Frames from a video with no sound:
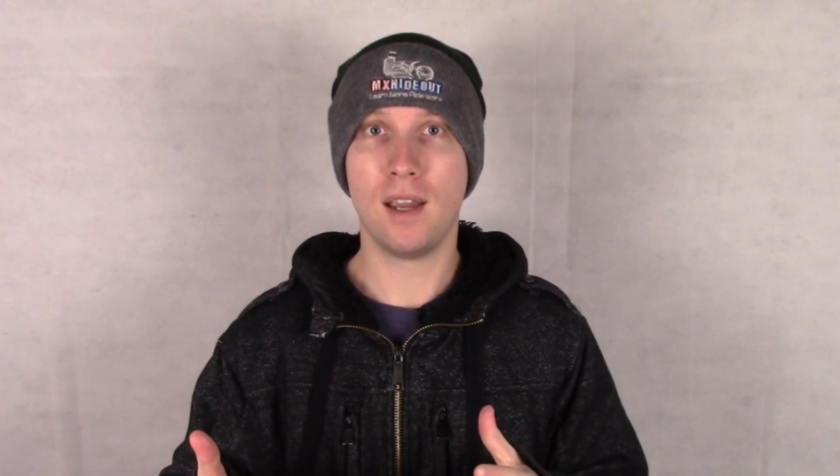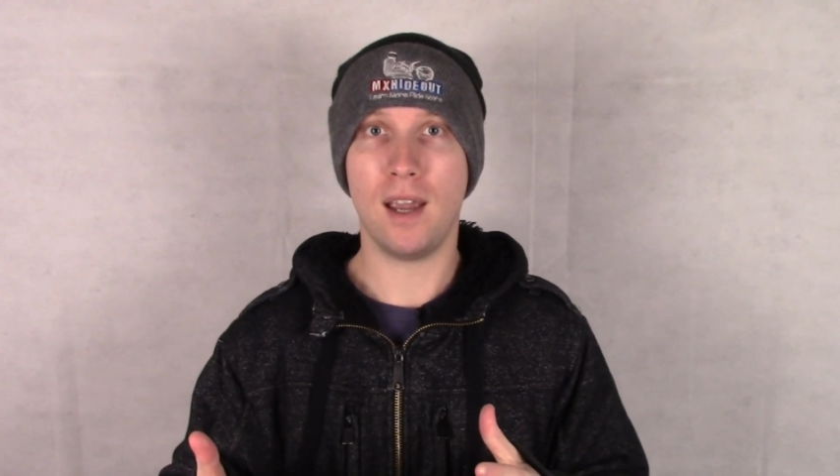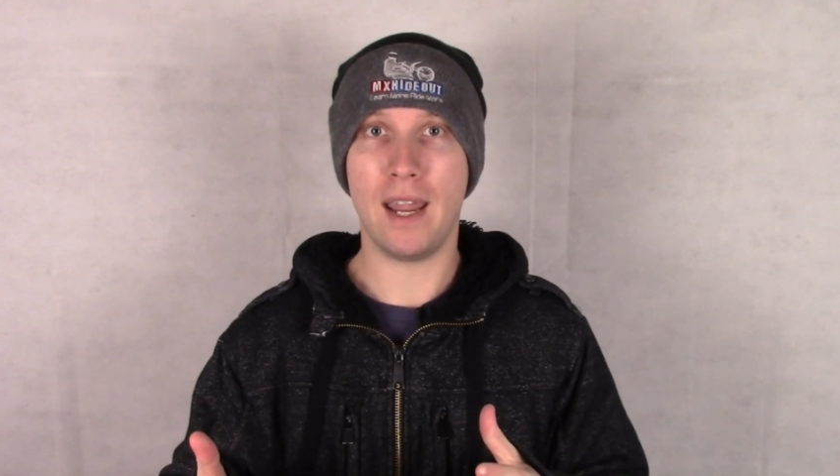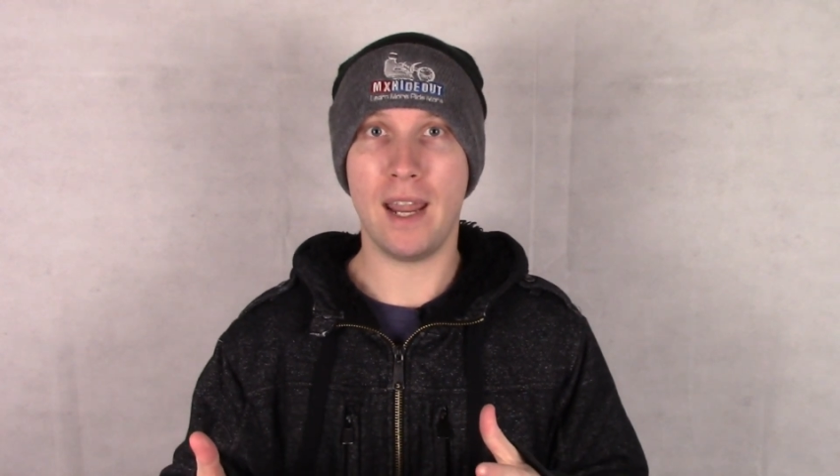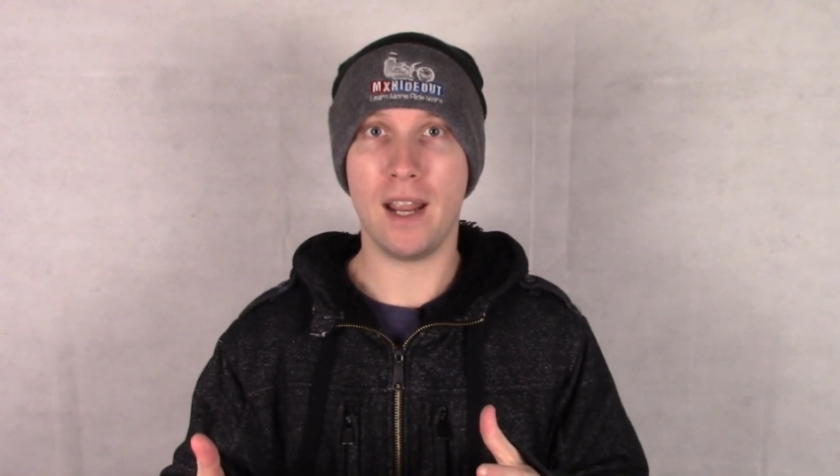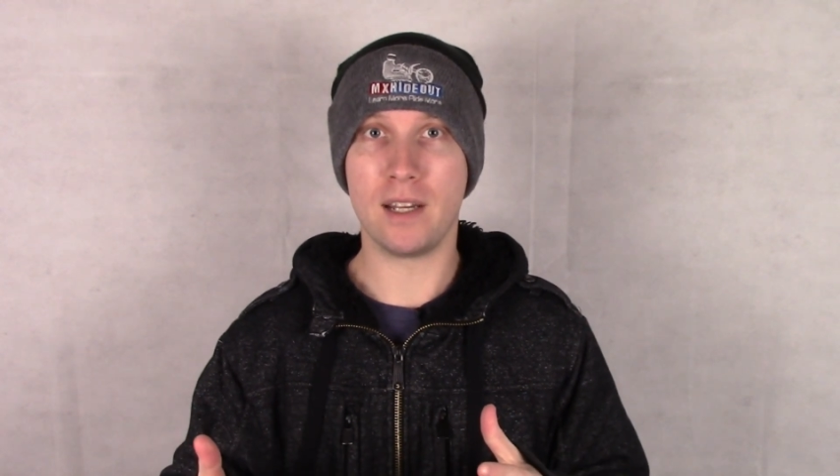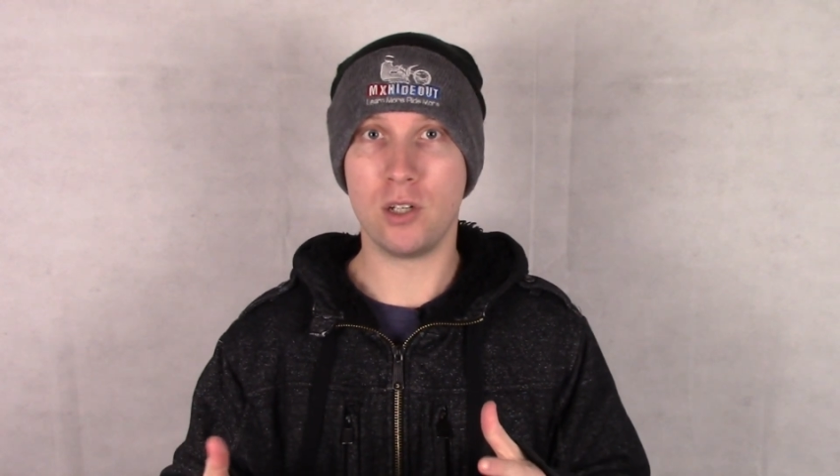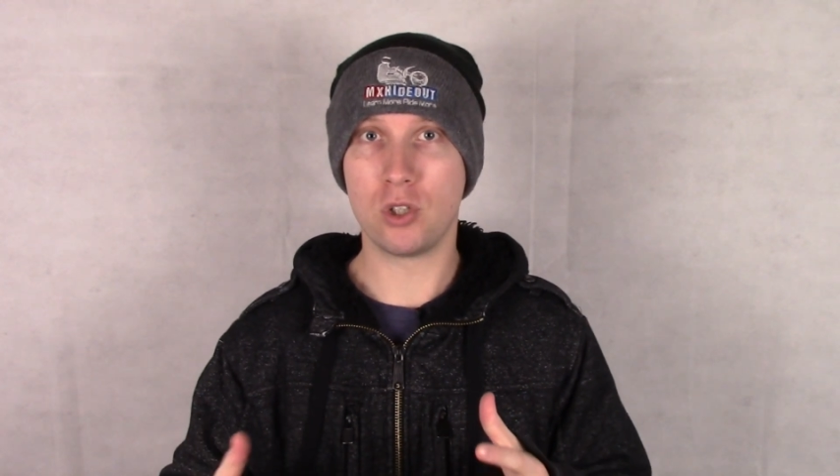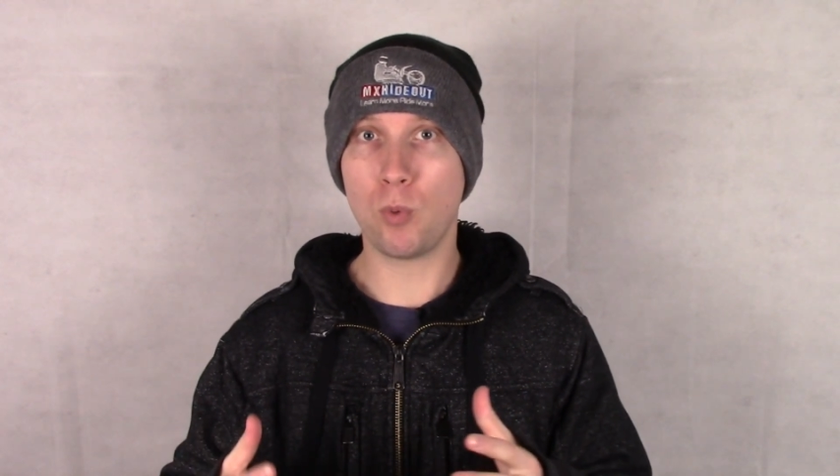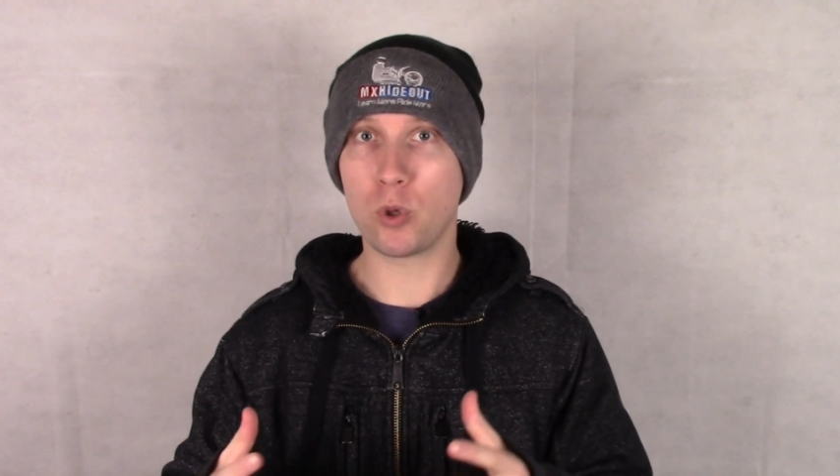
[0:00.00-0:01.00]
and
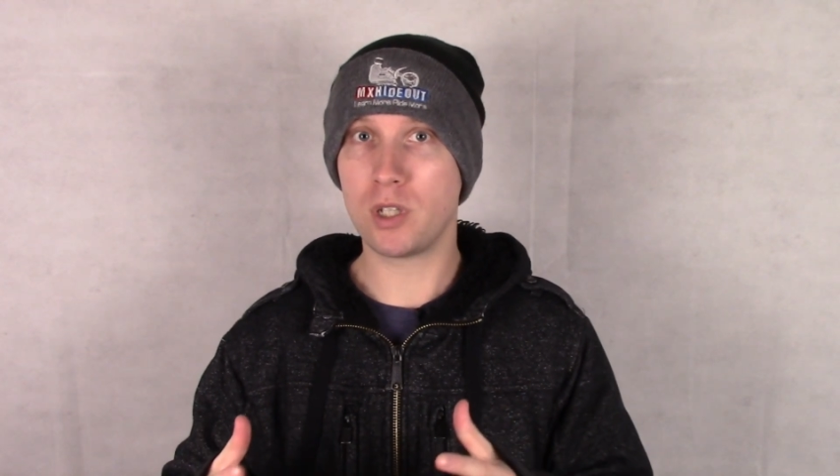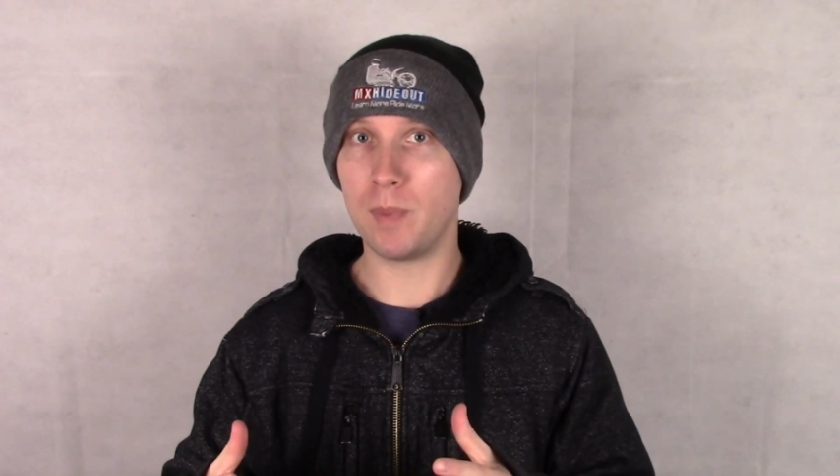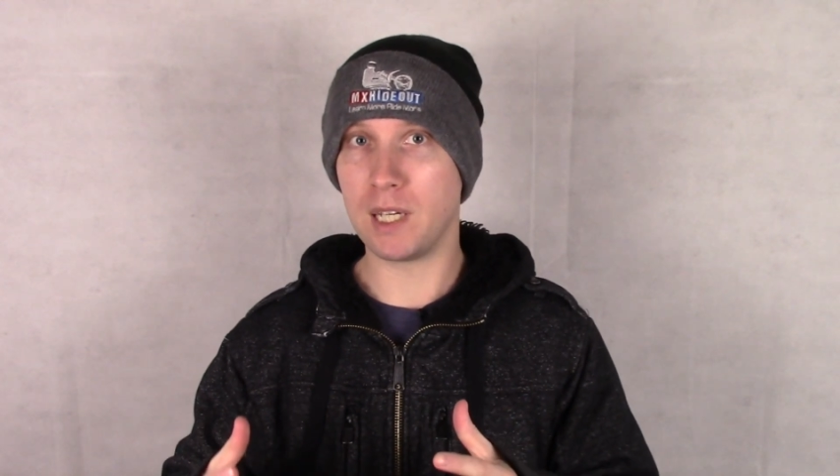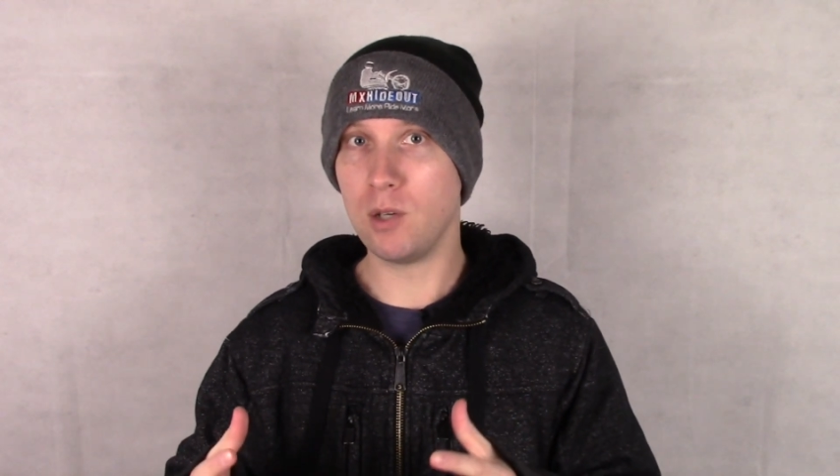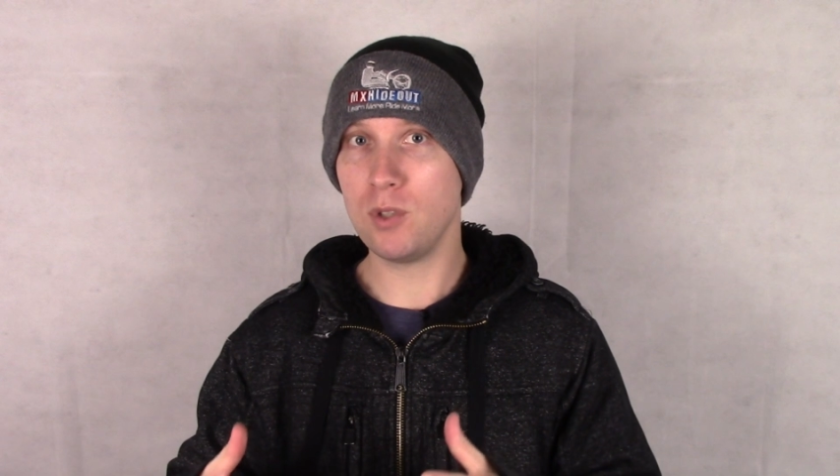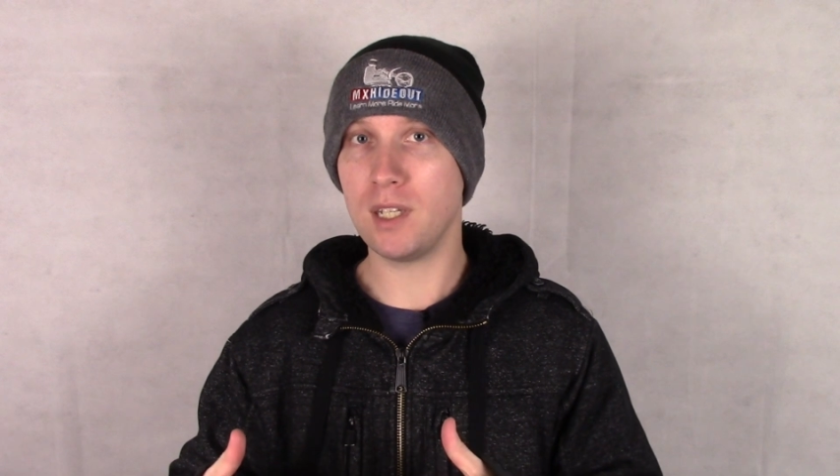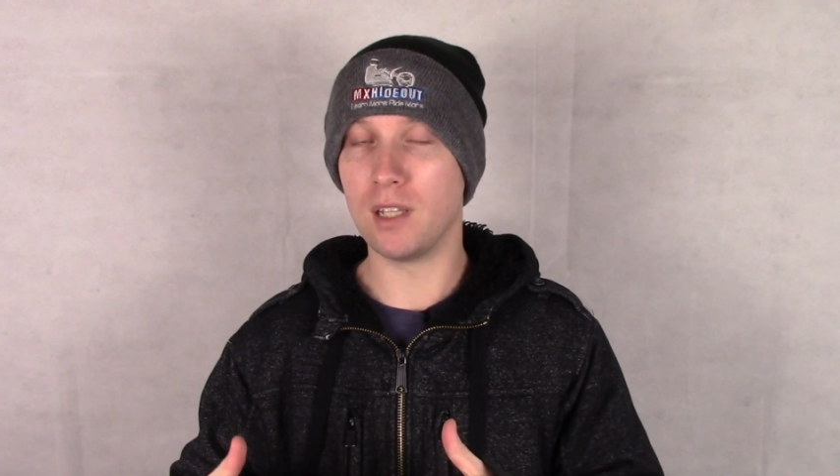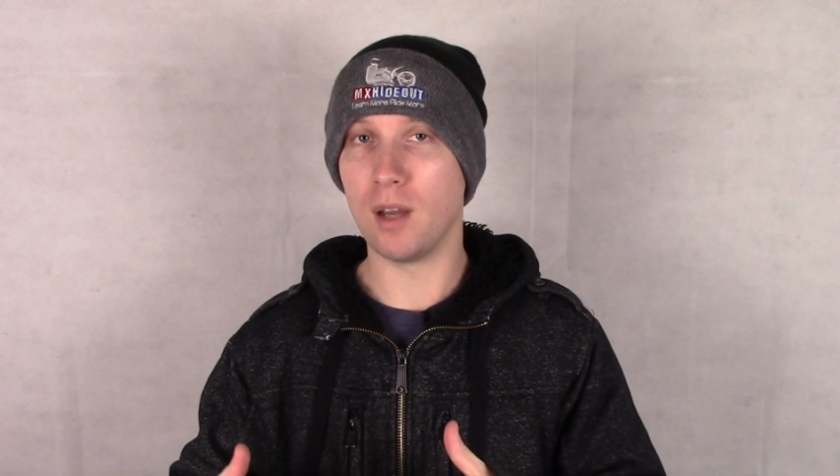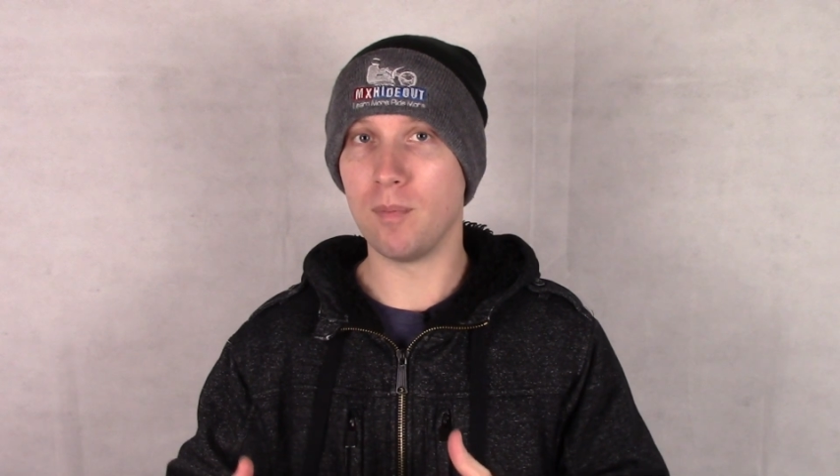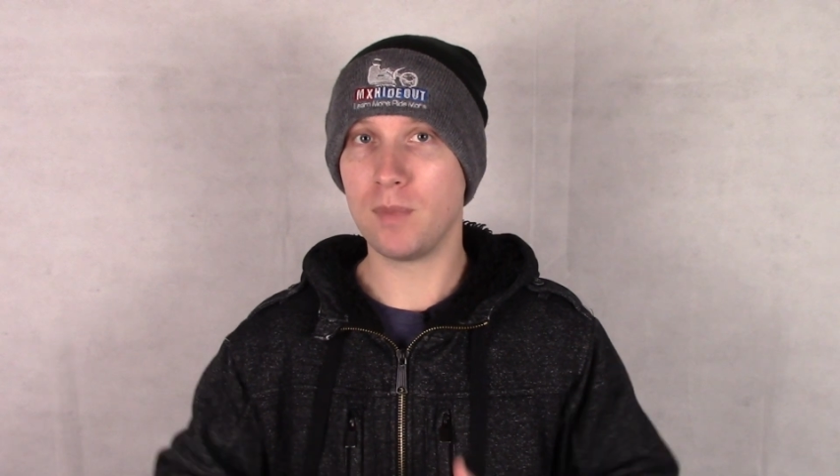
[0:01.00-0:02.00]
you're supposed to be using
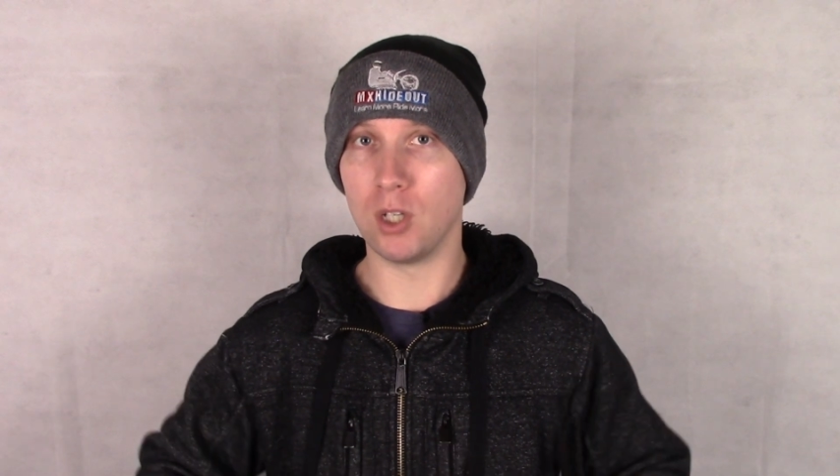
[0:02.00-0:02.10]
them,